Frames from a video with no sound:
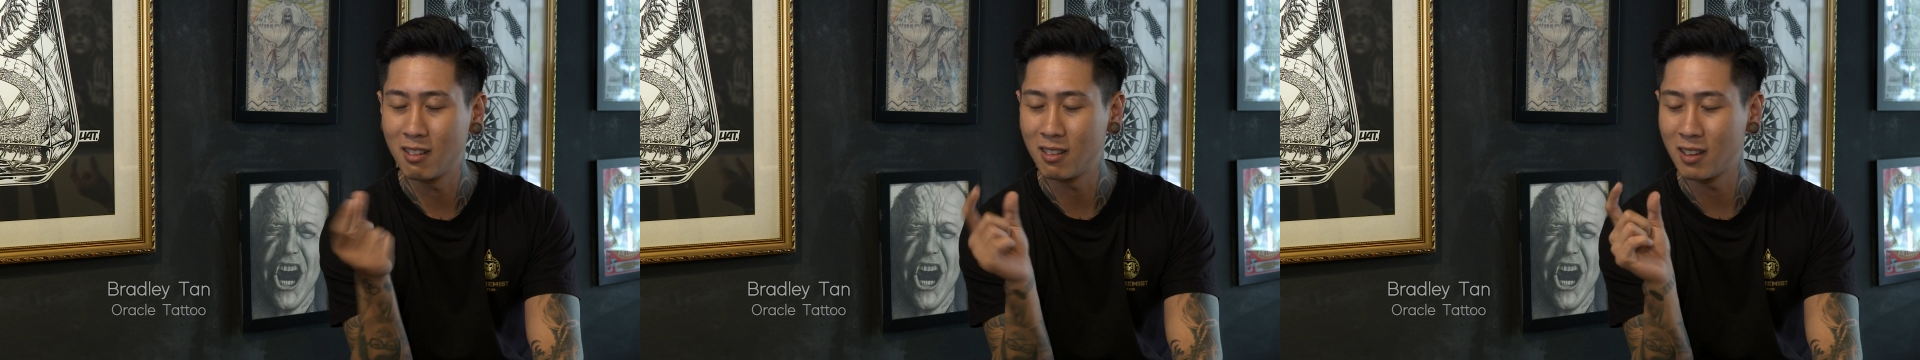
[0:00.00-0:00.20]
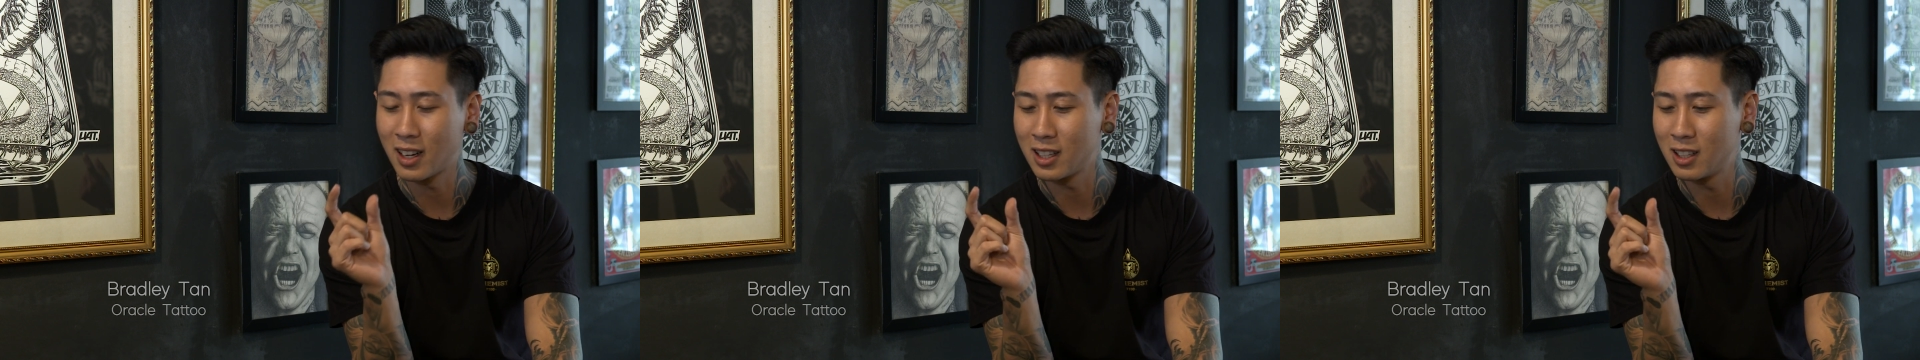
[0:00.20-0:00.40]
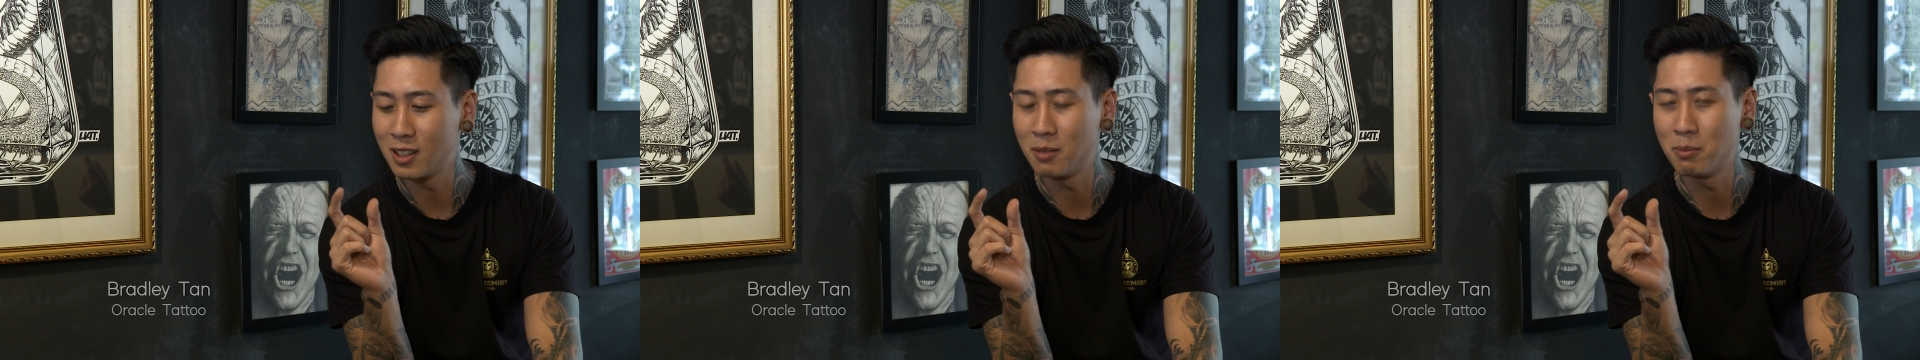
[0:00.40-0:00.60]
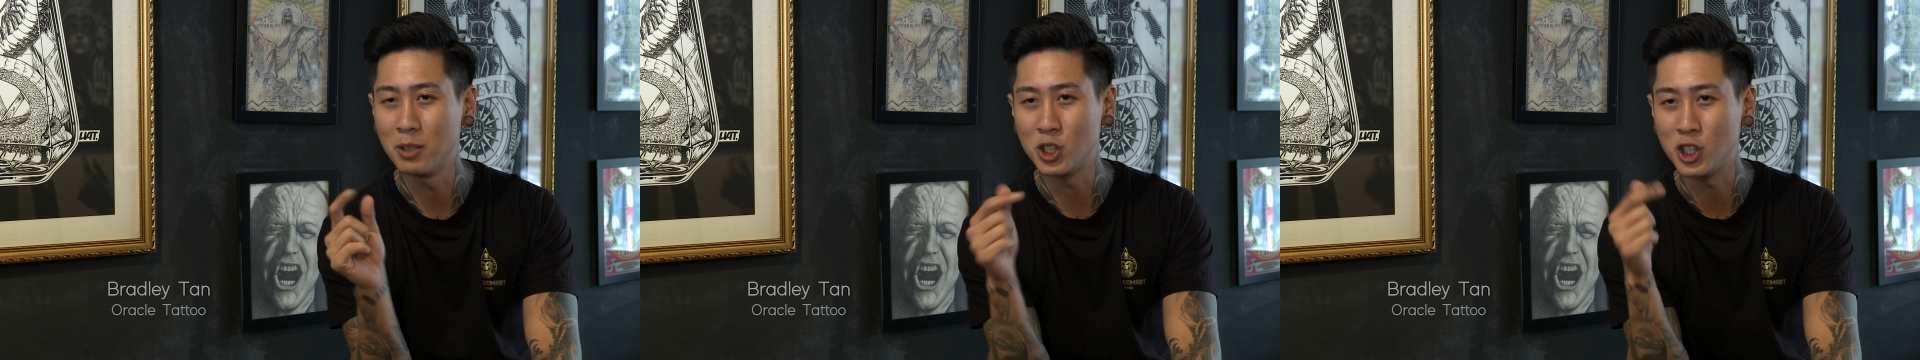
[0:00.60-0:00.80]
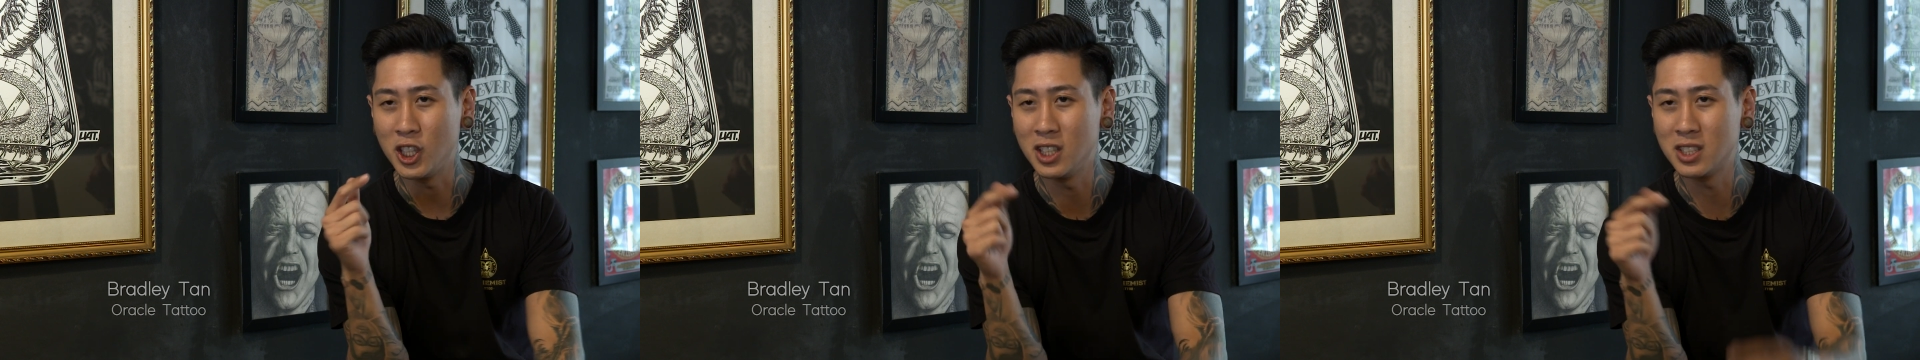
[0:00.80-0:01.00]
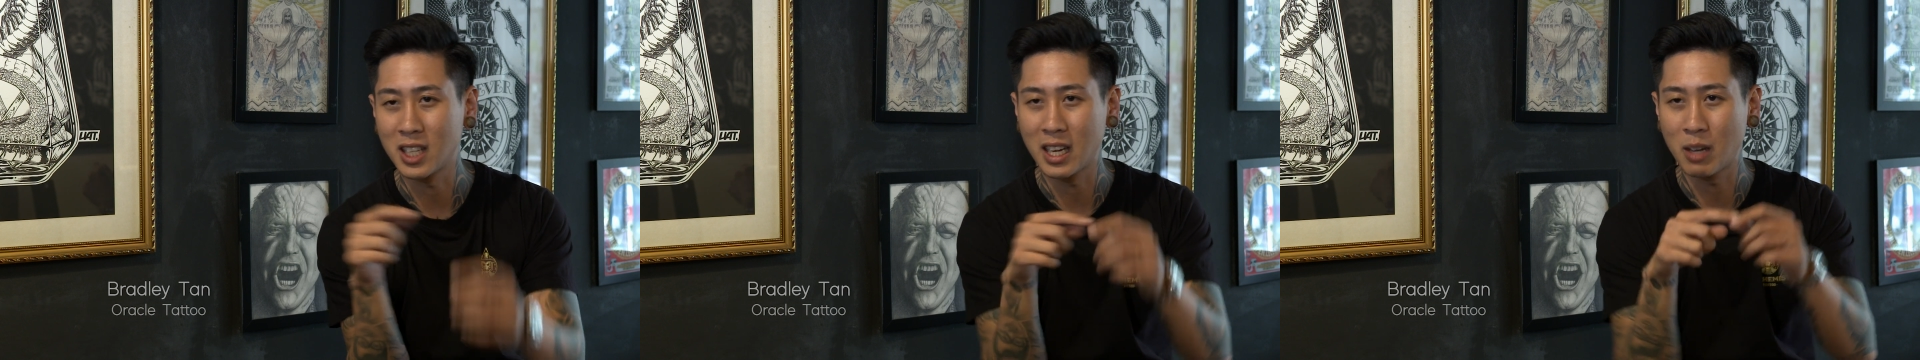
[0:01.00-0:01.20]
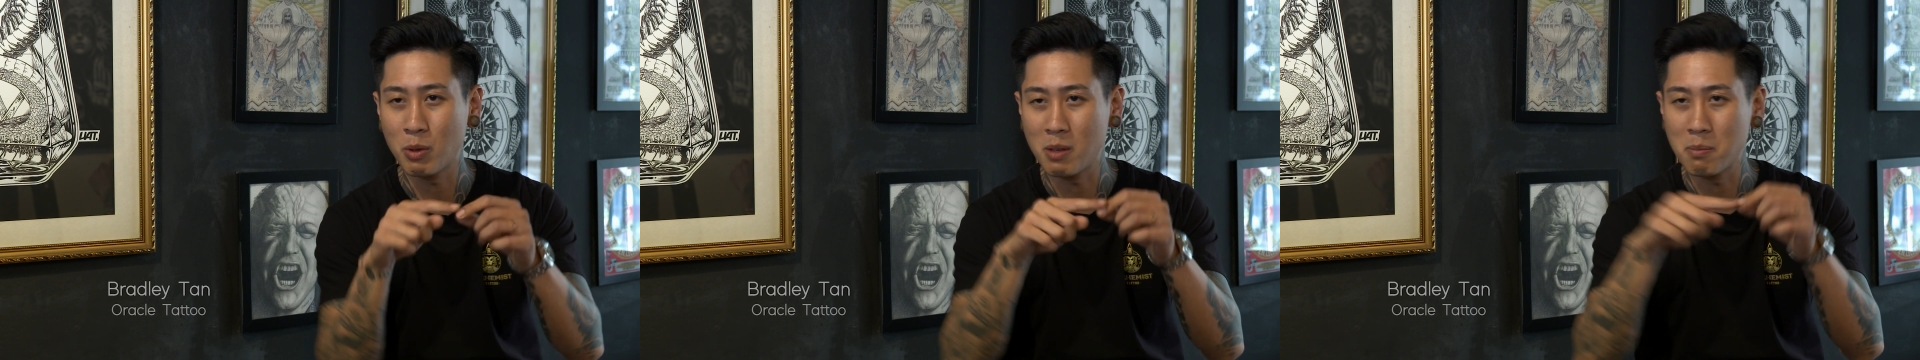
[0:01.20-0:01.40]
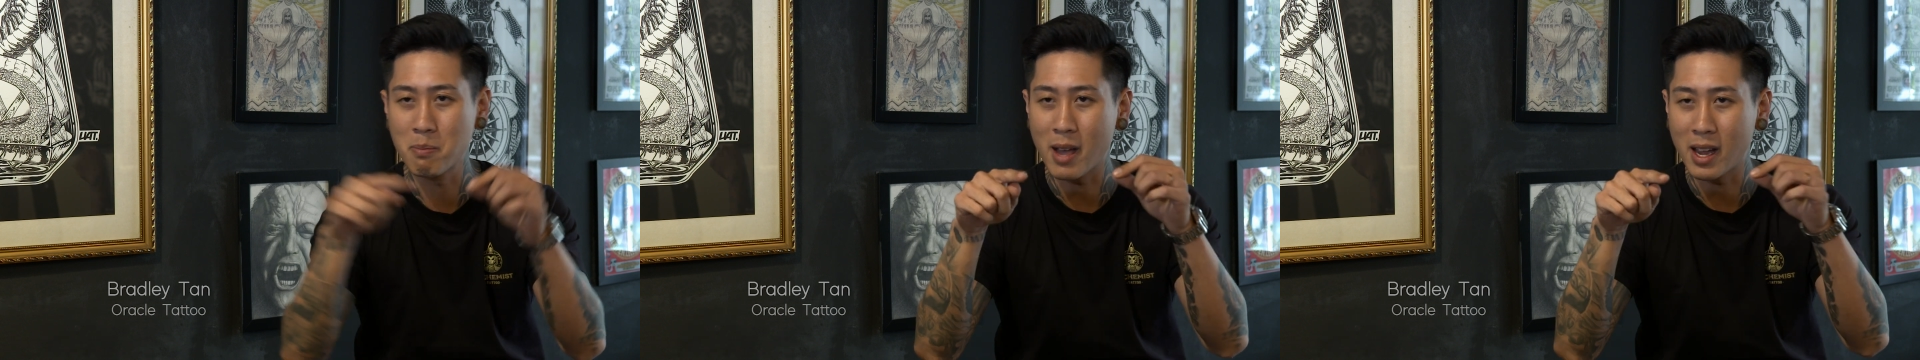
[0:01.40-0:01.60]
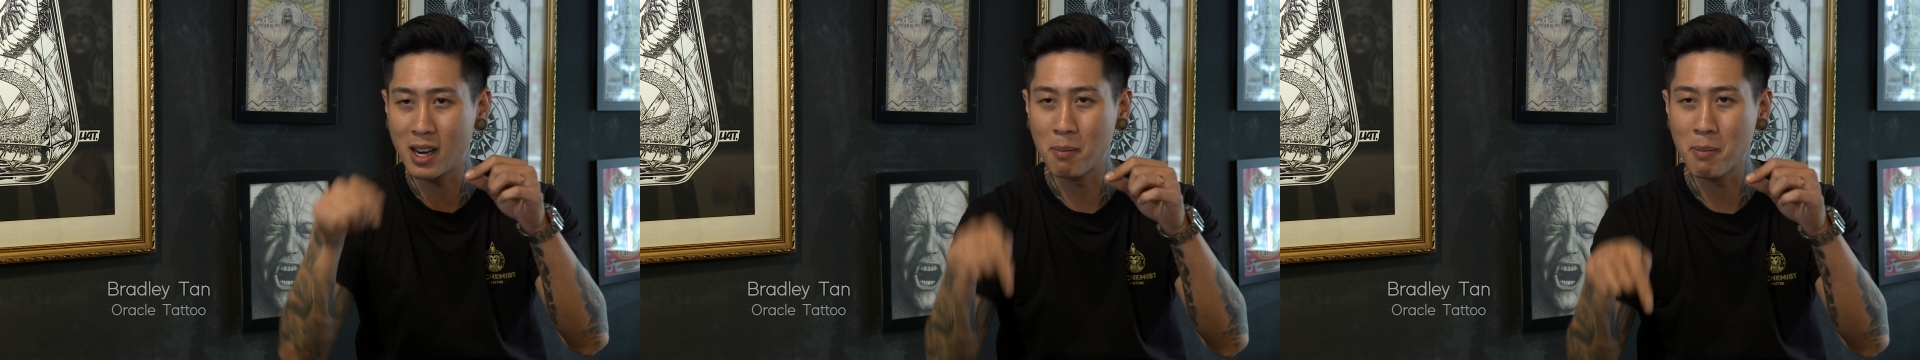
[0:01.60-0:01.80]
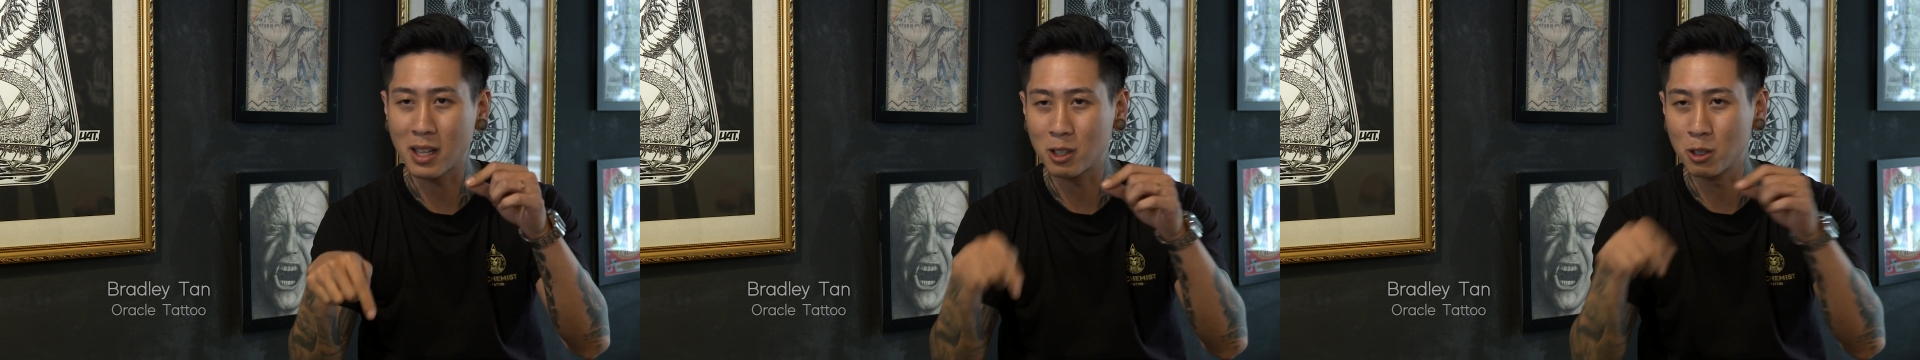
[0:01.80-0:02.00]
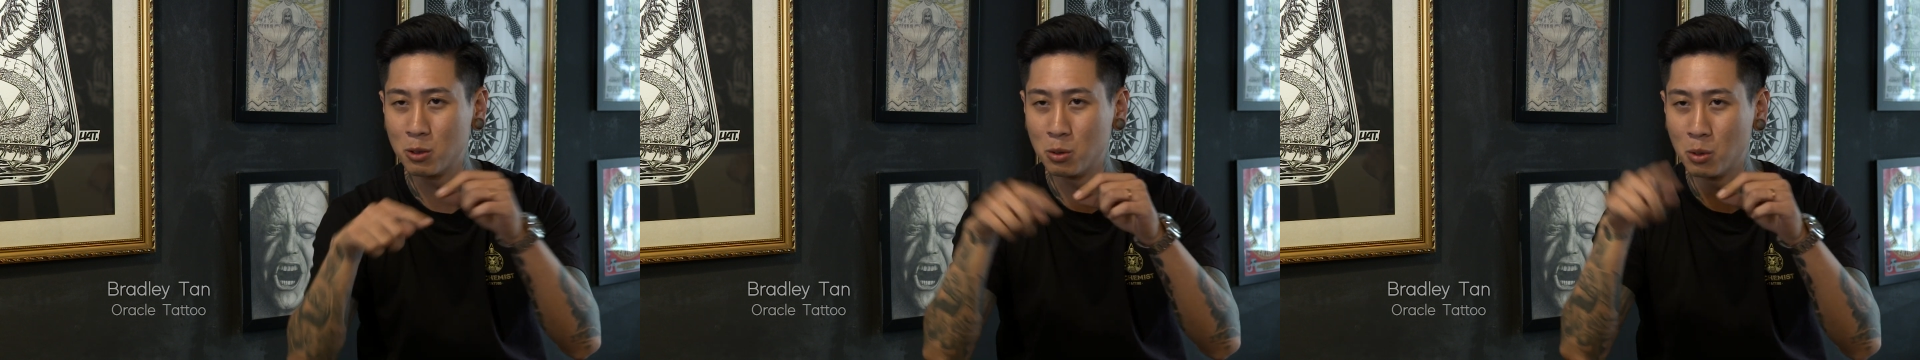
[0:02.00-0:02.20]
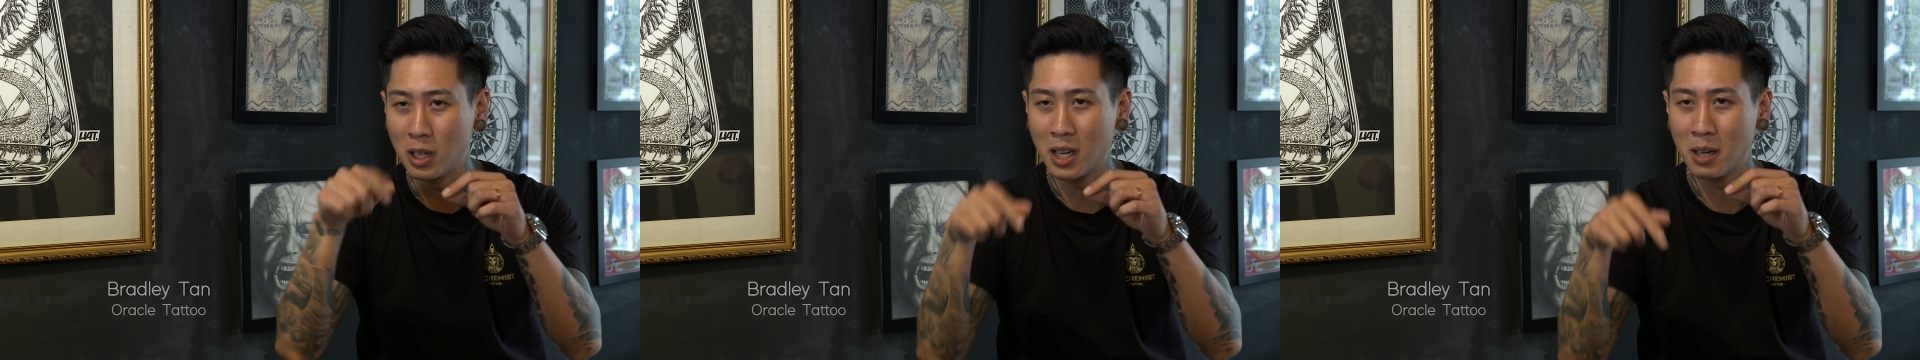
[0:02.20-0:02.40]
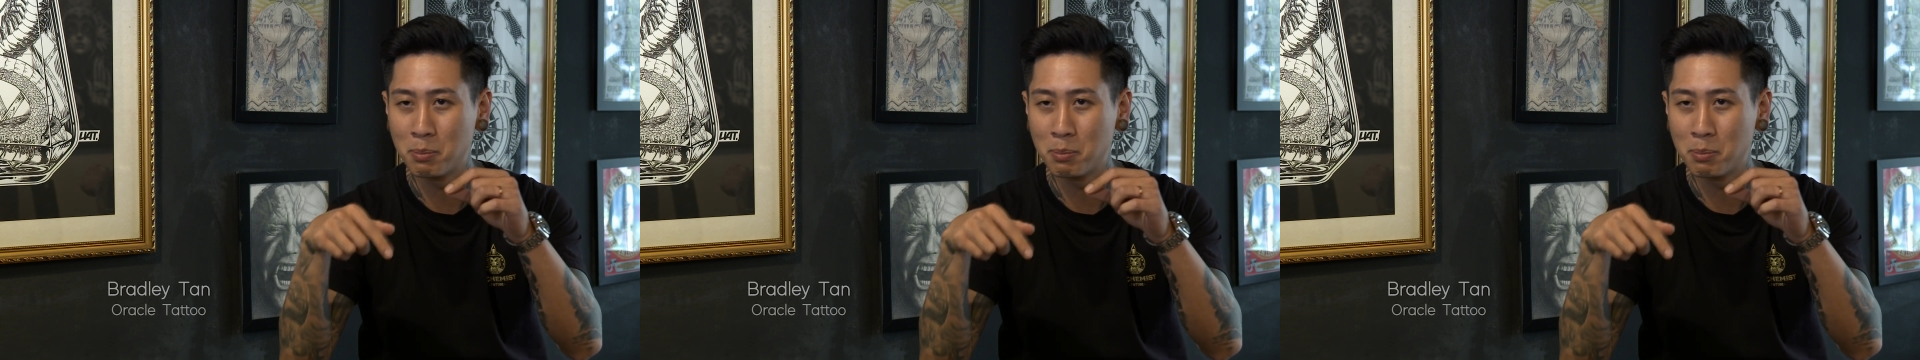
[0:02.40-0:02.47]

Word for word: like the machines and then we bend a metal ruler,